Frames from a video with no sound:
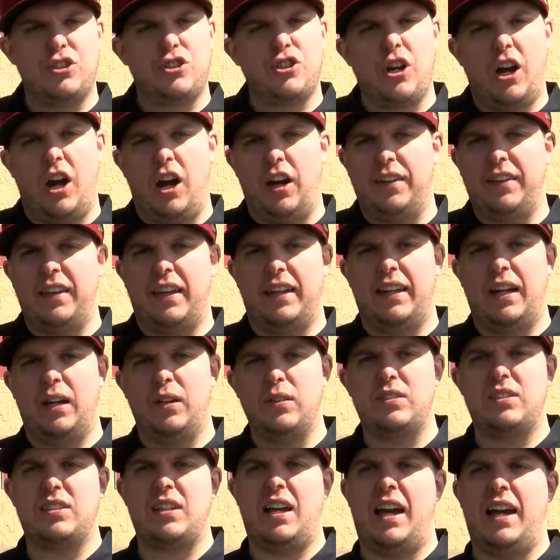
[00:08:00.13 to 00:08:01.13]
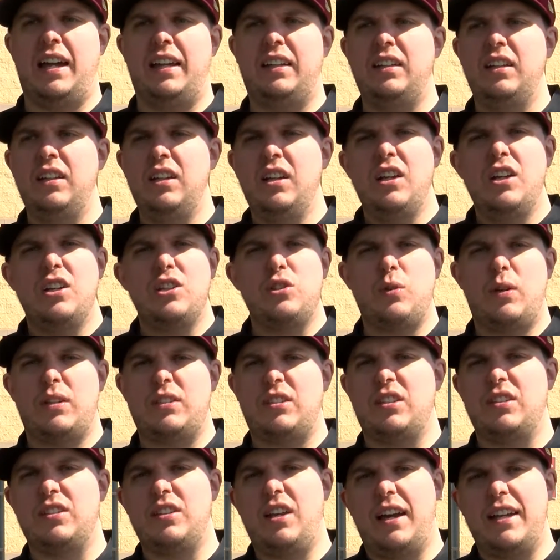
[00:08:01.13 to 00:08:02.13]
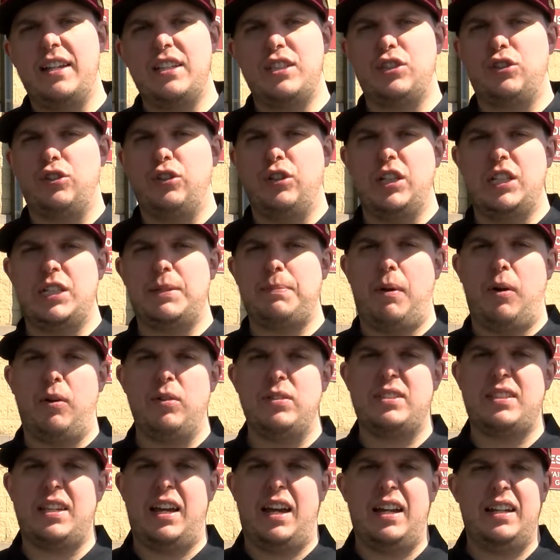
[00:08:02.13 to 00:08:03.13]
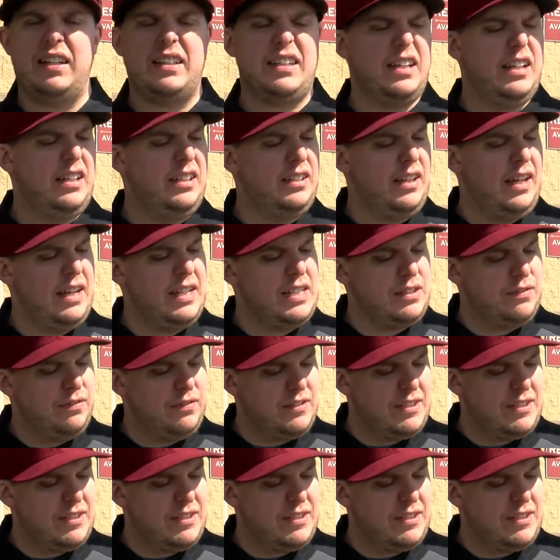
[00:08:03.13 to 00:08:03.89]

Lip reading: char that outside, so it has a nice crisp outside, a nice